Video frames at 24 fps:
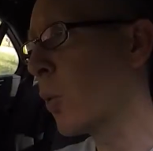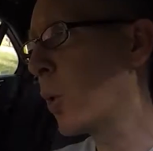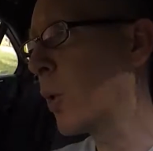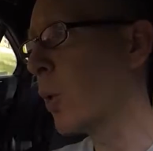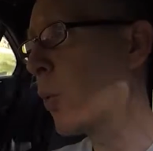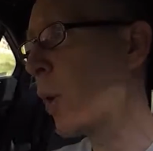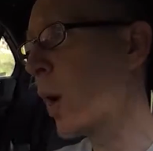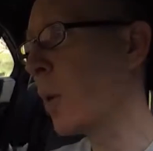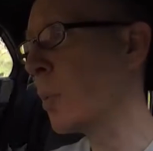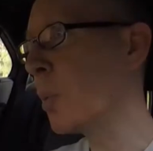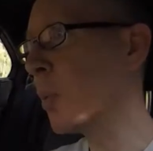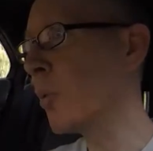one
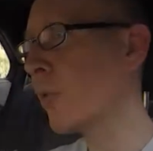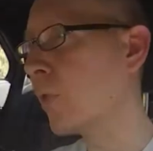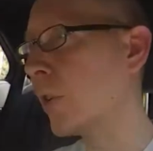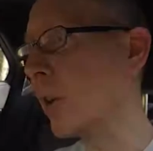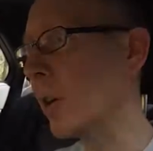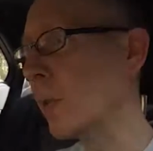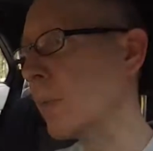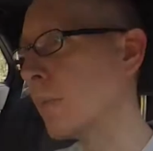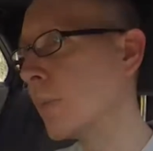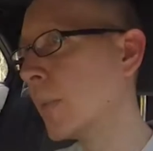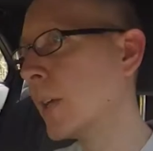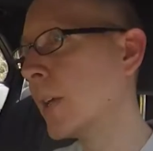do I prefer?
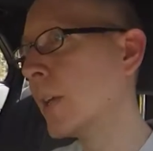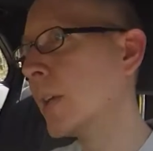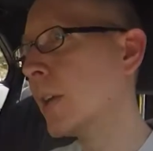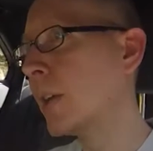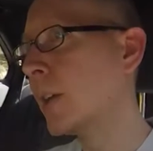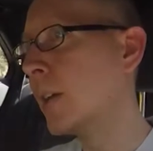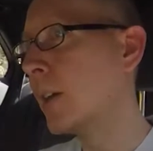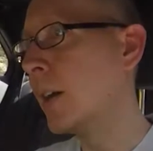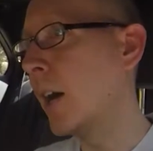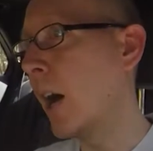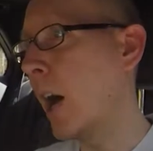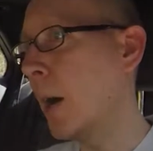
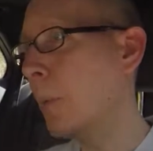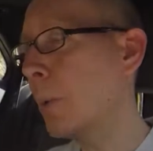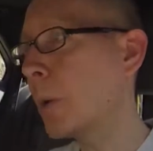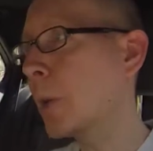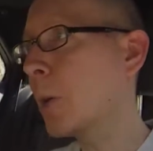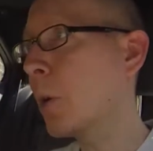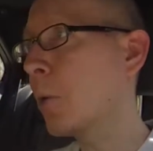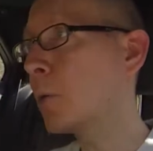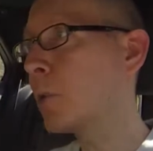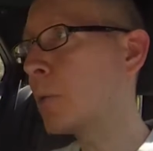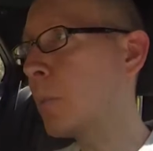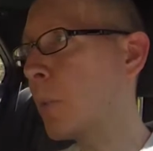I'm going to
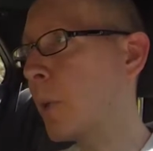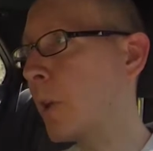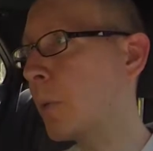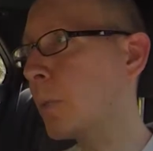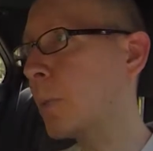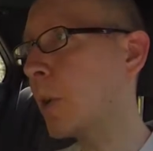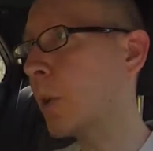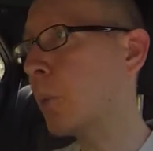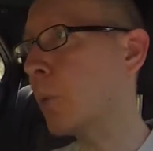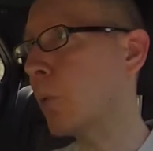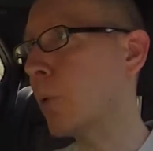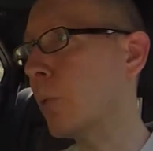go with the
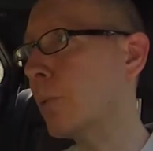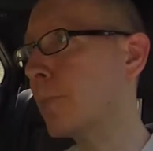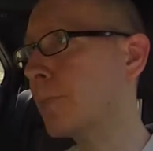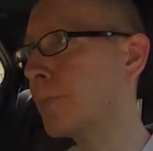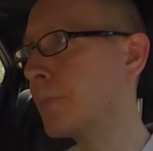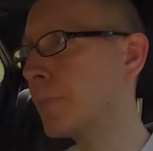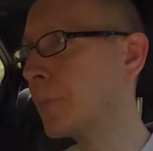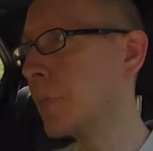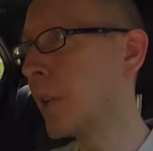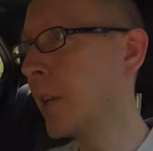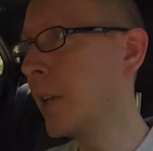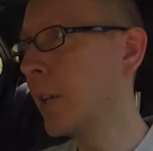BMW.
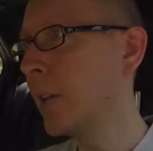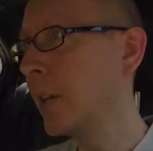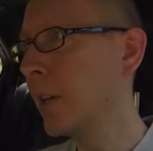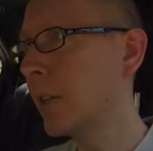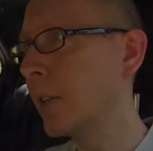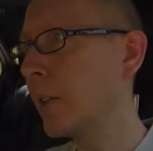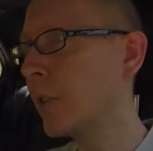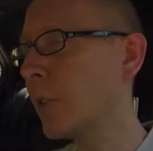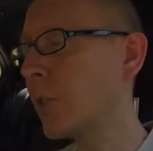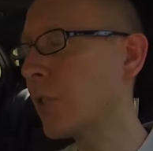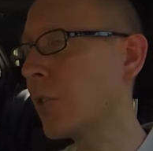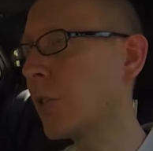
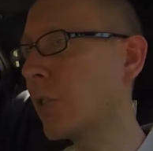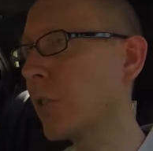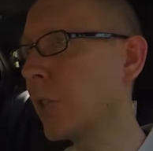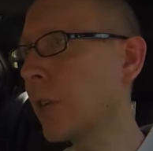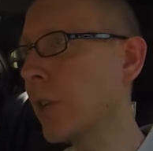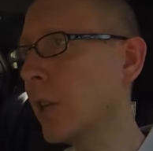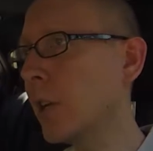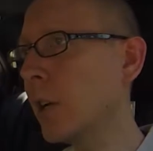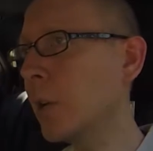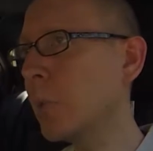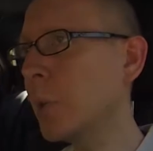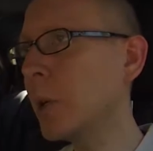This is a
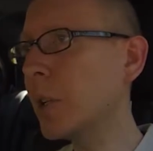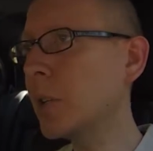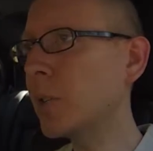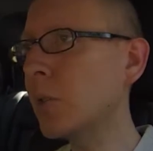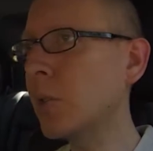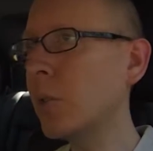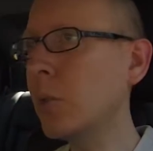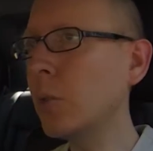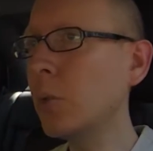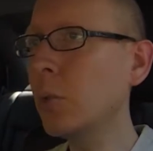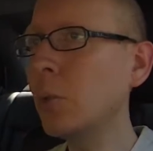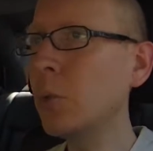little bit
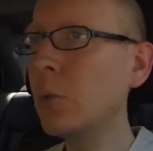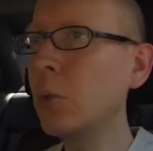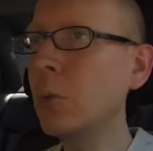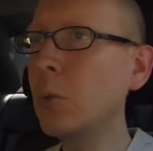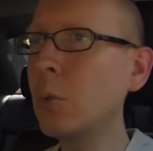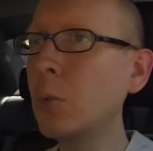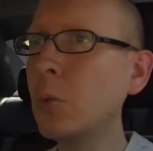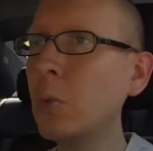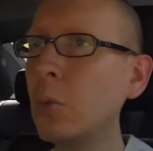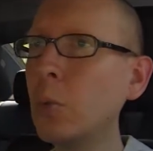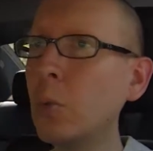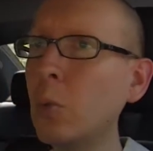
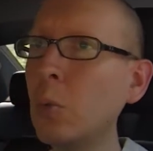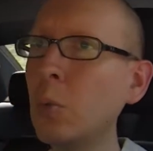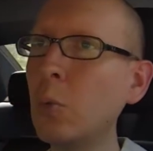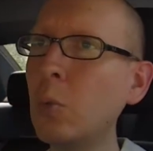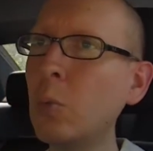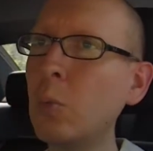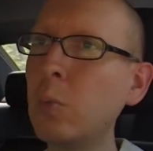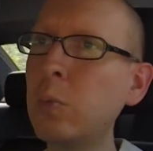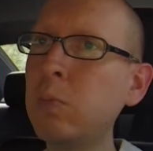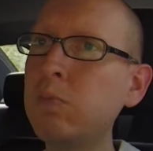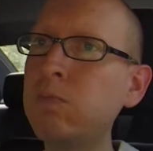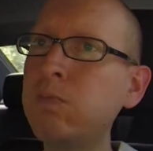
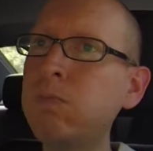too